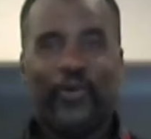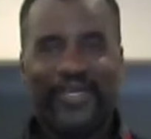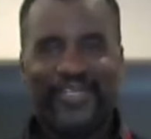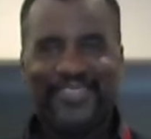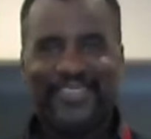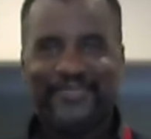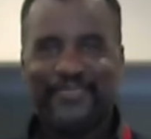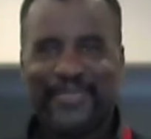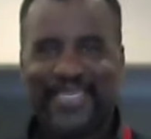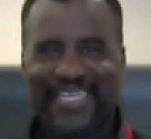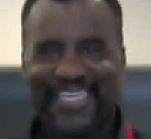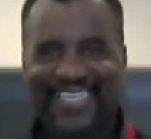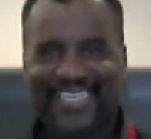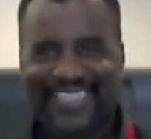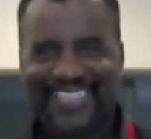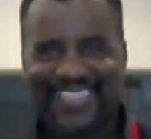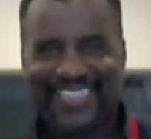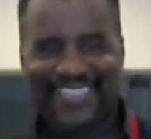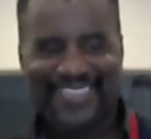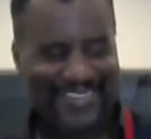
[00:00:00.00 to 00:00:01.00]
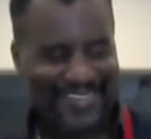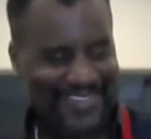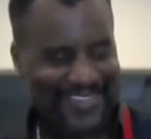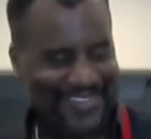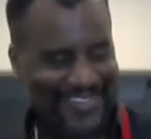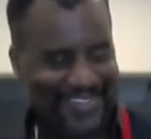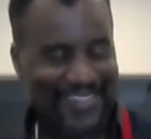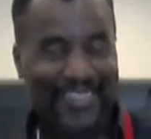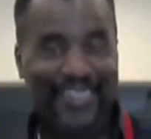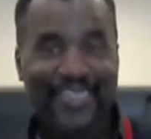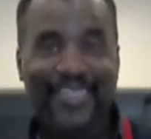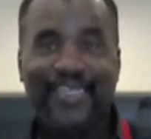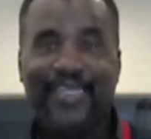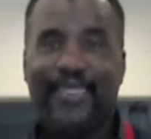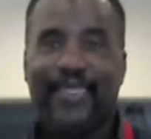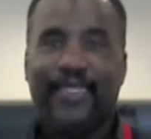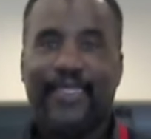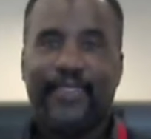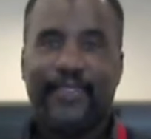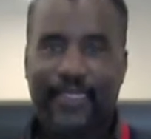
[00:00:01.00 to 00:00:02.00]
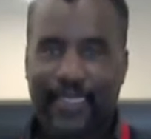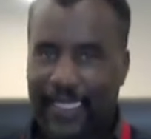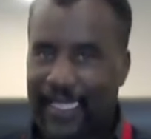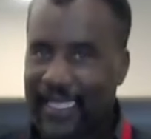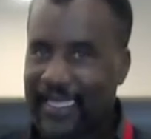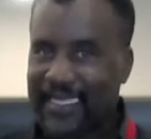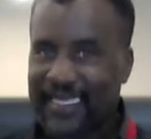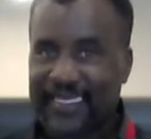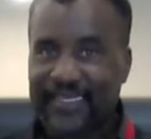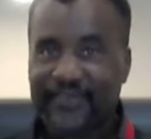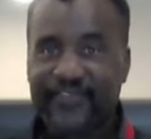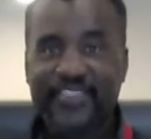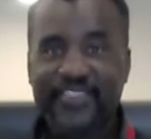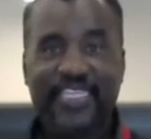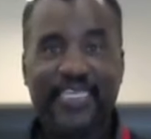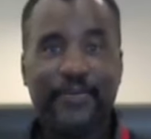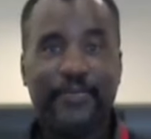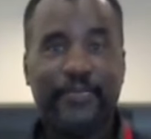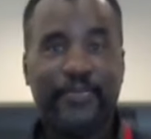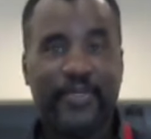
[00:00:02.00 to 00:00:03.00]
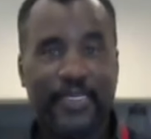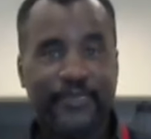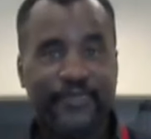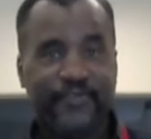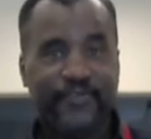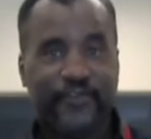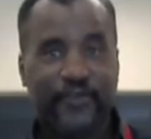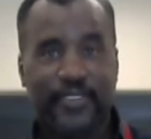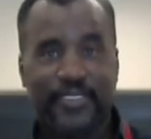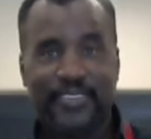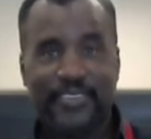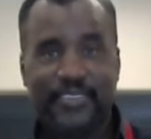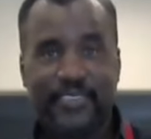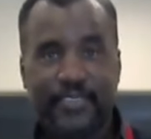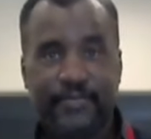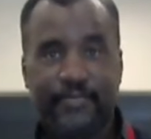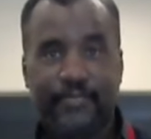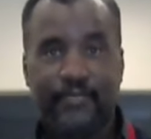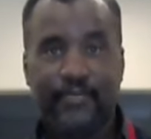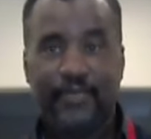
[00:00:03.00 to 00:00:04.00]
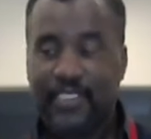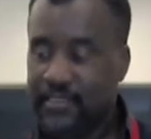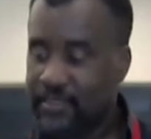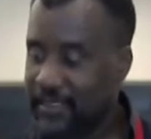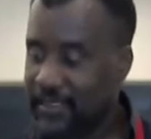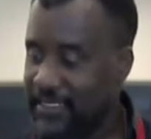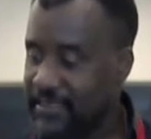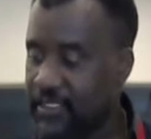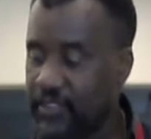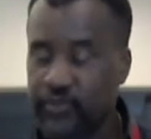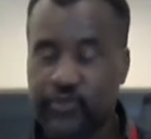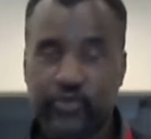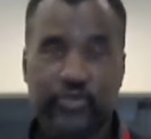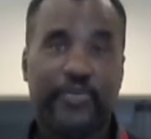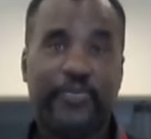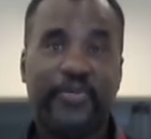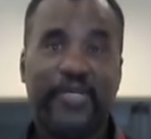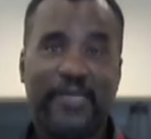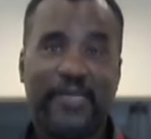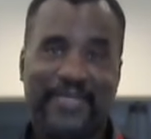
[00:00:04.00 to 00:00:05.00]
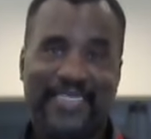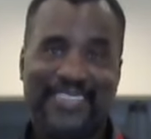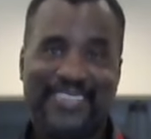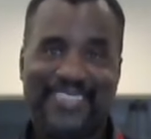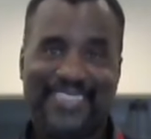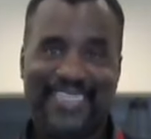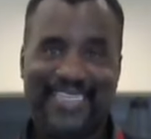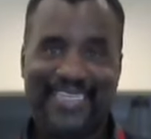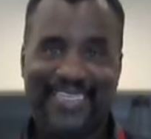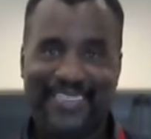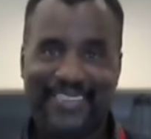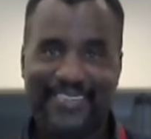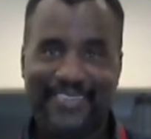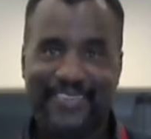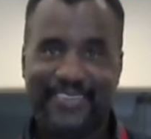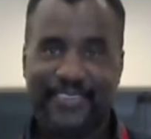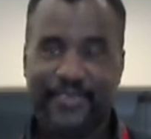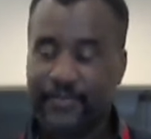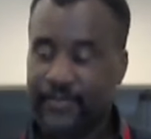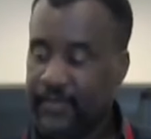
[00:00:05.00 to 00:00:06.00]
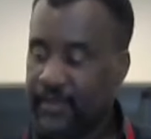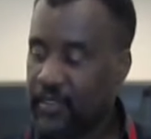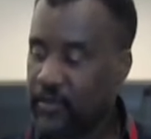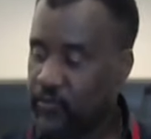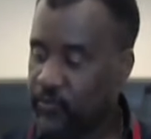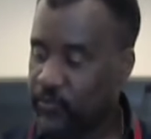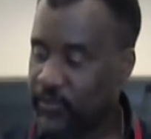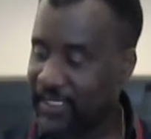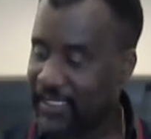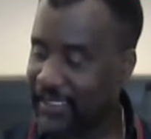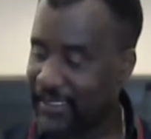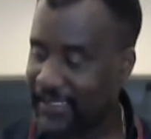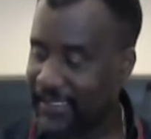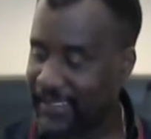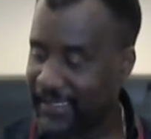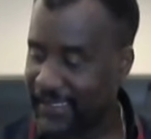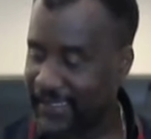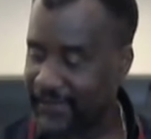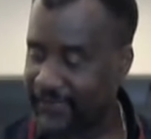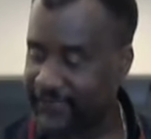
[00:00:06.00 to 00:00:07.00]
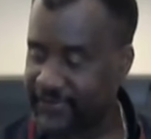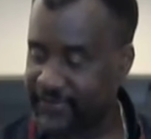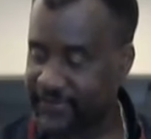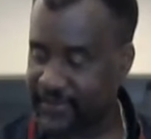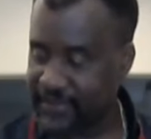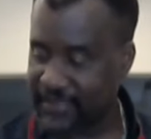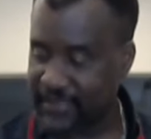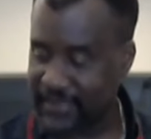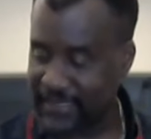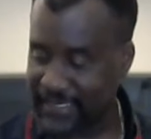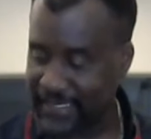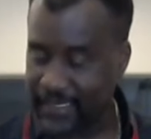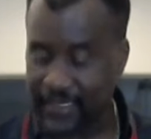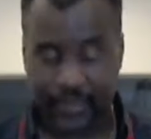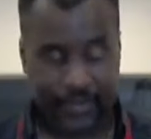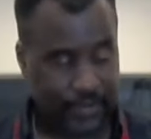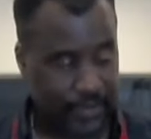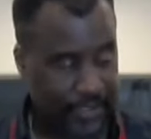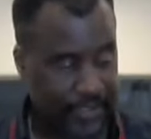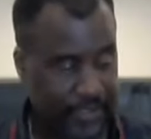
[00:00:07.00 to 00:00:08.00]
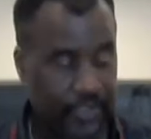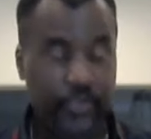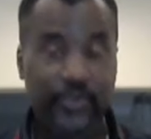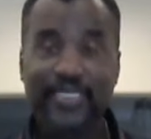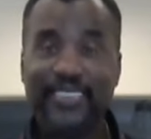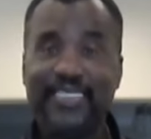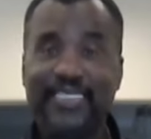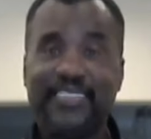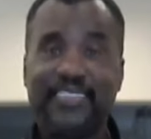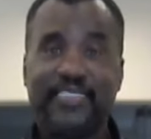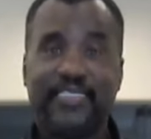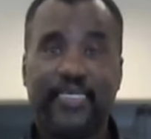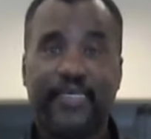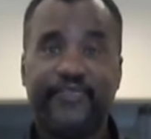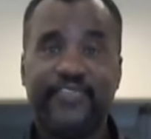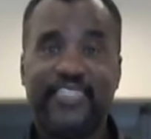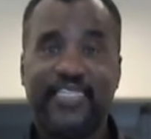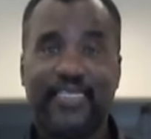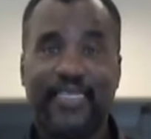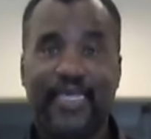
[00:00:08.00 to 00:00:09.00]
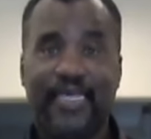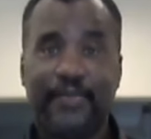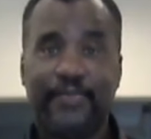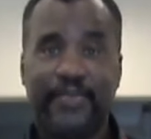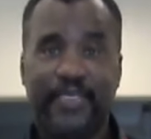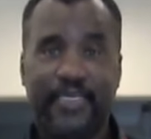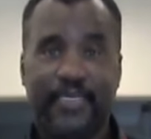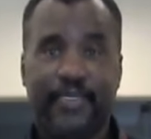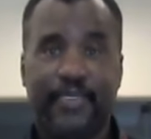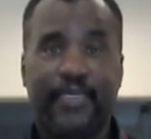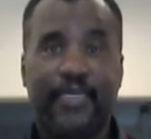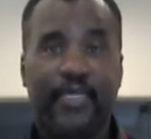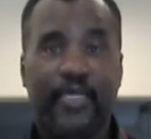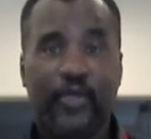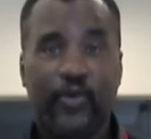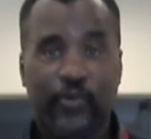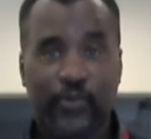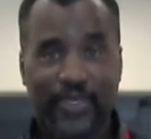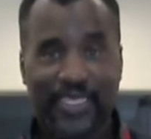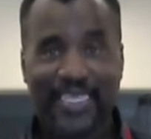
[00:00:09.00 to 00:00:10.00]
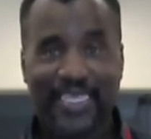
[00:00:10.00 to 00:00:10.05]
Welcome back. I got everything prepped for us, so let's go through the prepping stage. We're going to have today, in doing this stuffed tilapia, we